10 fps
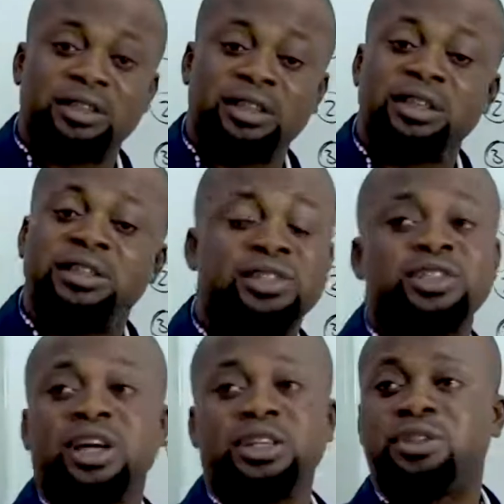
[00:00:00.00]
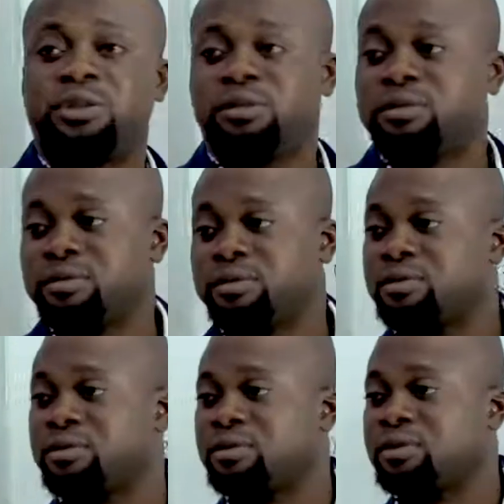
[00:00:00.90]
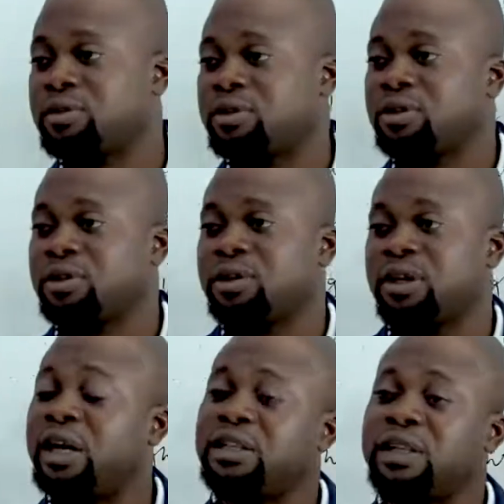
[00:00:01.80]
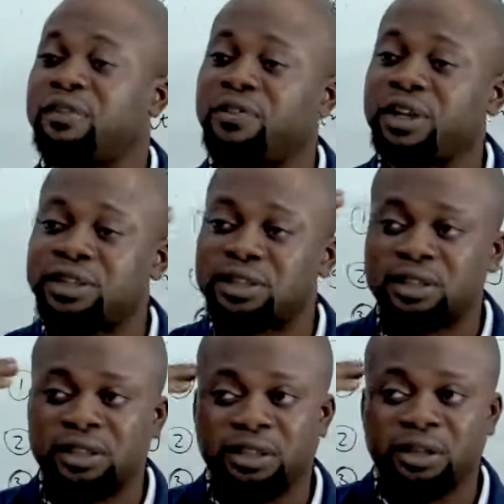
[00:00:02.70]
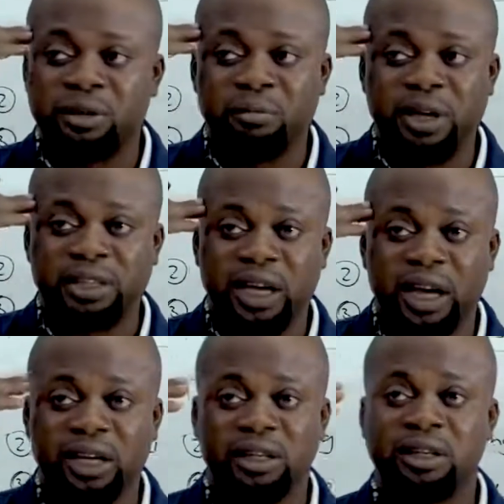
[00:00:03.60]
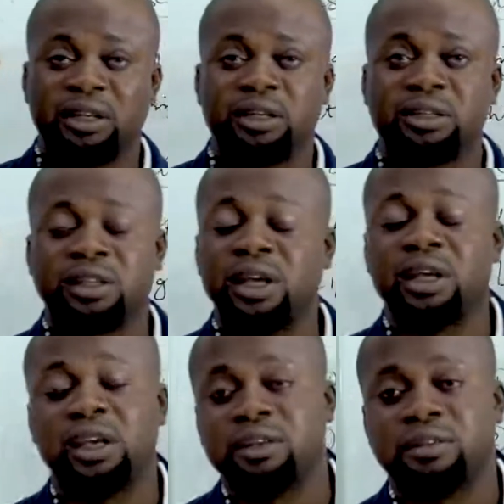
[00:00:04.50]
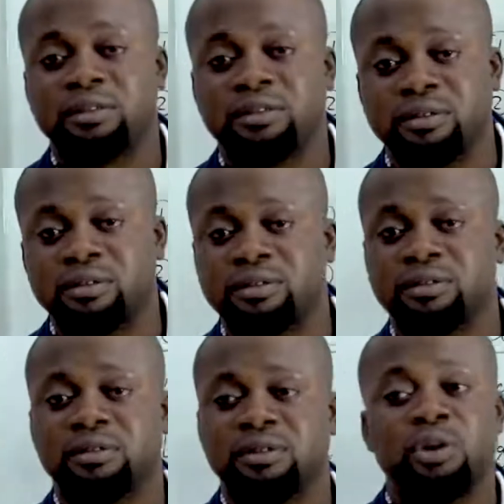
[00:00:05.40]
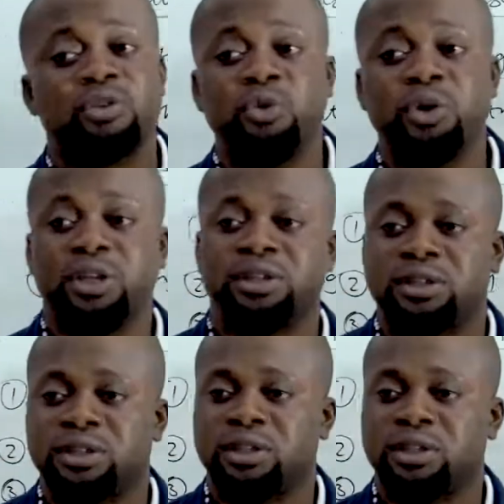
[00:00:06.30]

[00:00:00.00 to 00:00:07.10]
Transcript: it distracts you and it affects your mental thinking or doings.